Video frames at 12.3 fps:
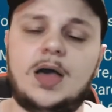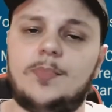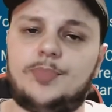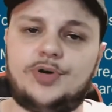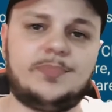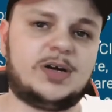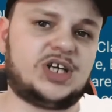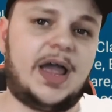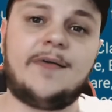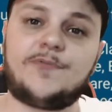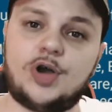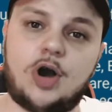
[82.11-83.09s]
Pretty much
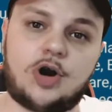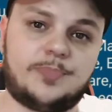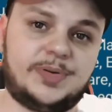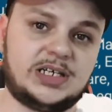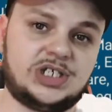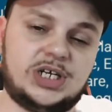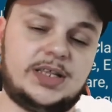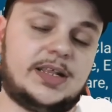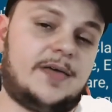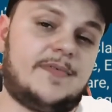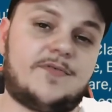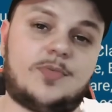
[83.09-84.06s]
every RPG that
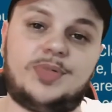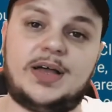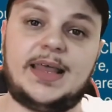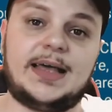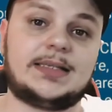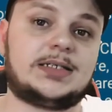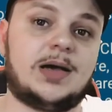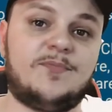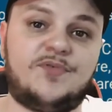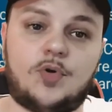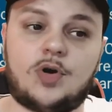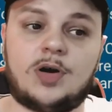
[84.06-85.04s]
I've ever played has some
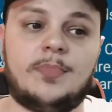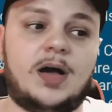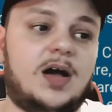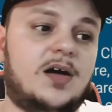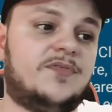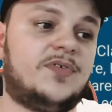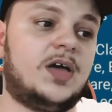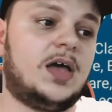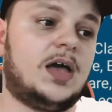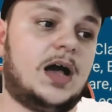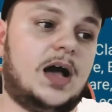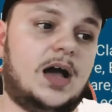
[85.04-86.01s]
form of,
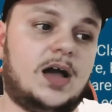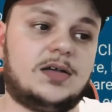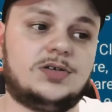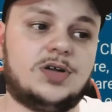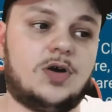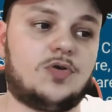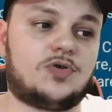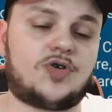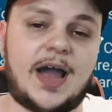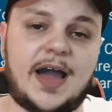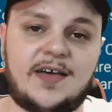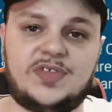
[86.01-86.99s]

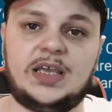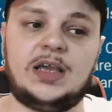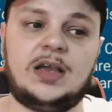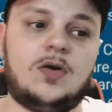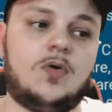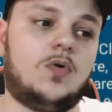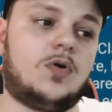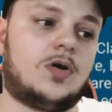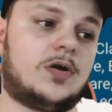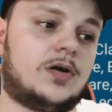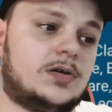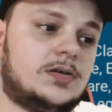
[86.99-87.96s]
crafting or,